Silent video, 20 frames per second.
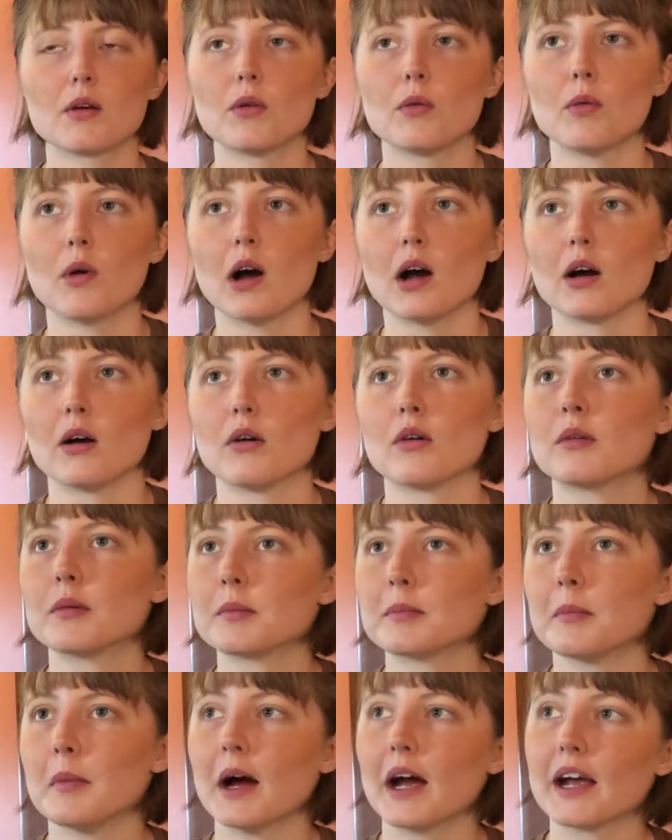Wow,
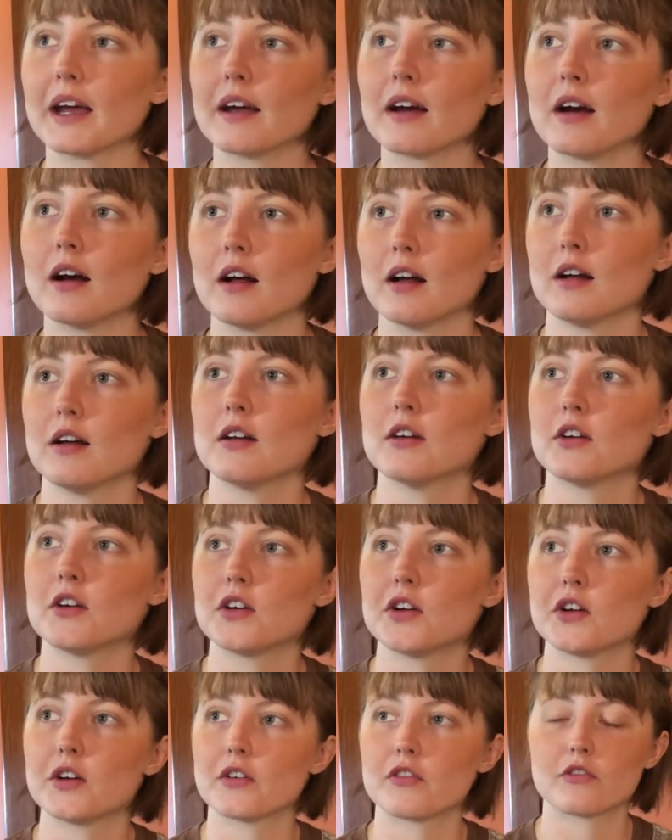
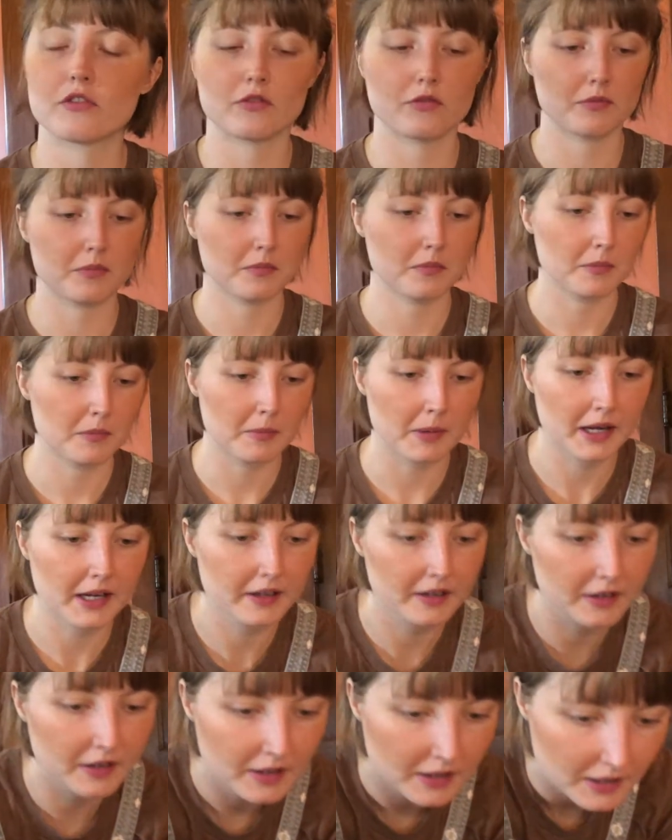
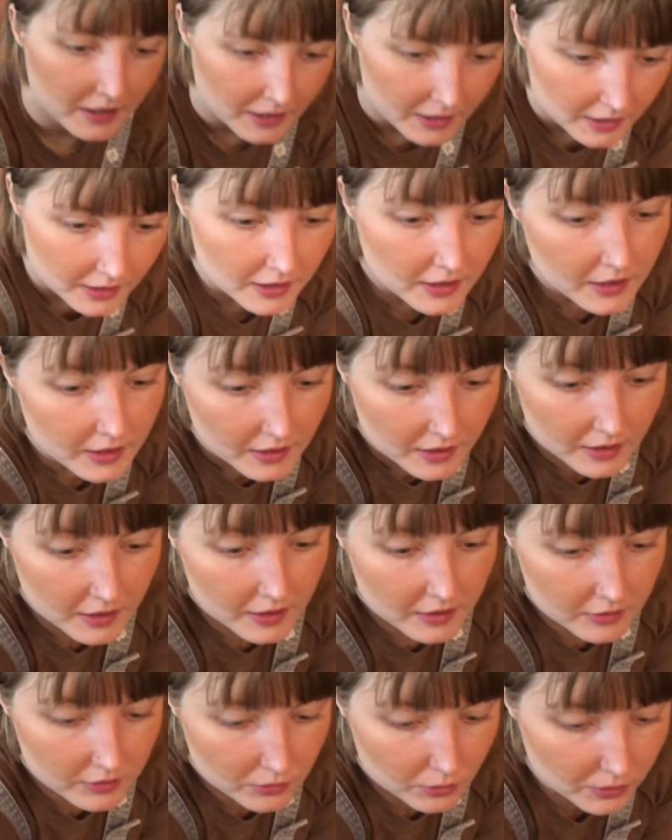my
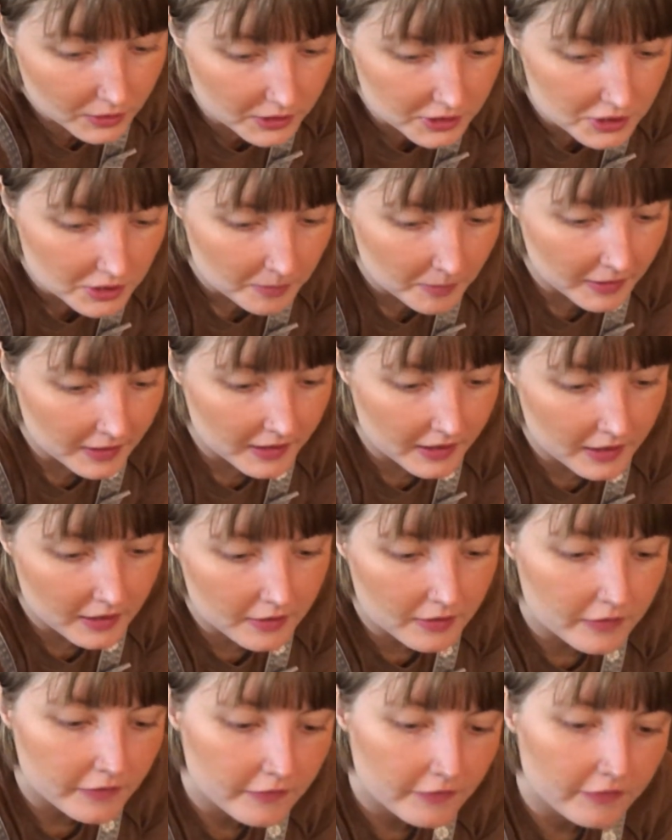storage on my
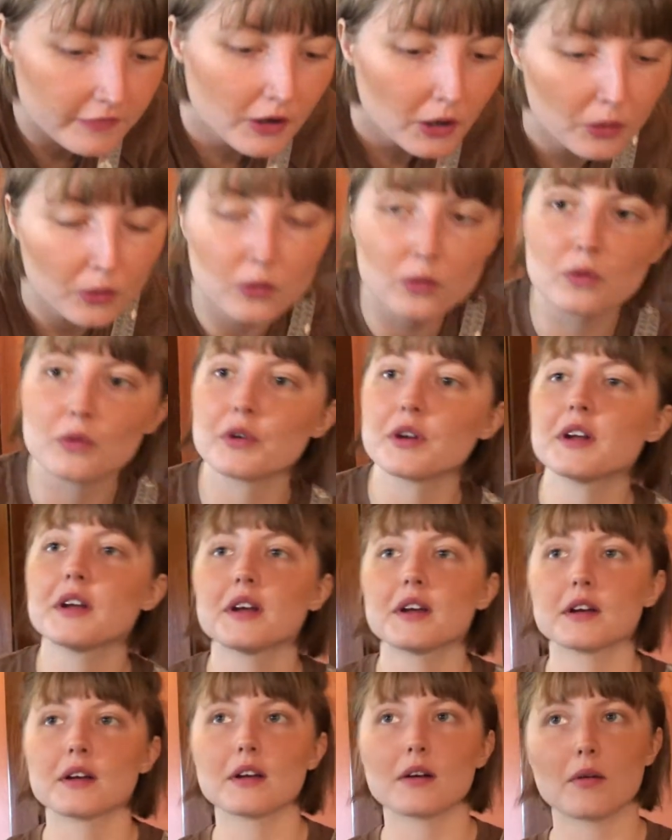phone
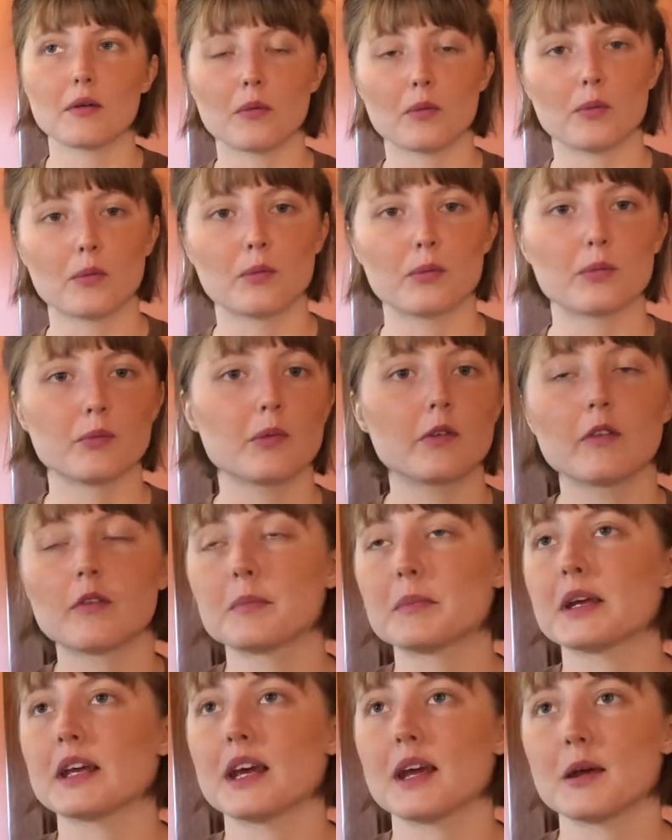
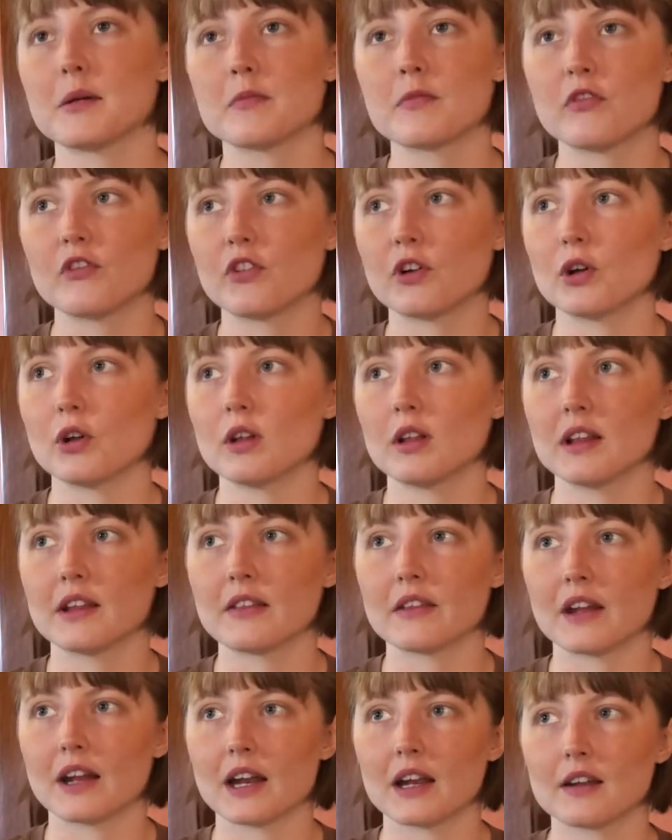became full,
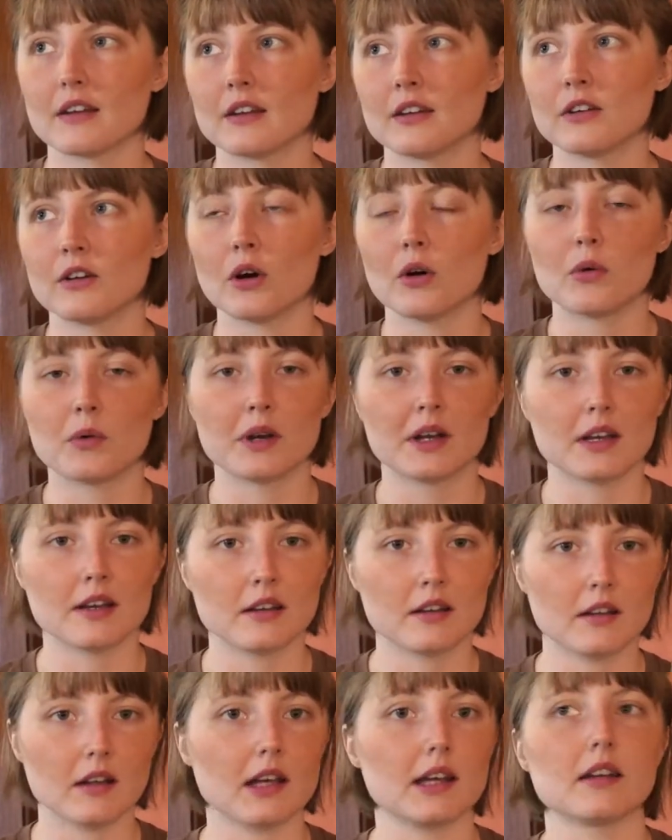and then I had to go in
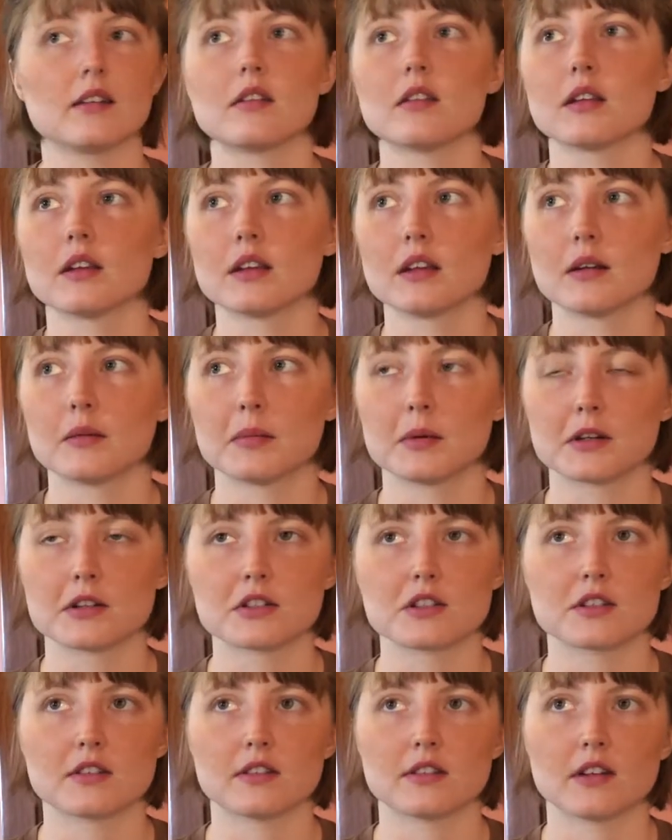and, like, delete a
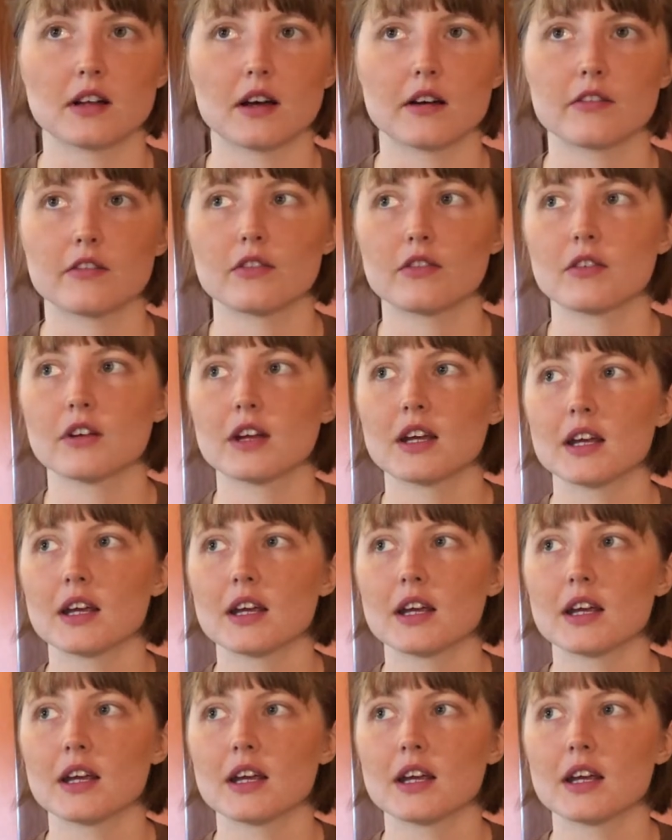bunch of stuff.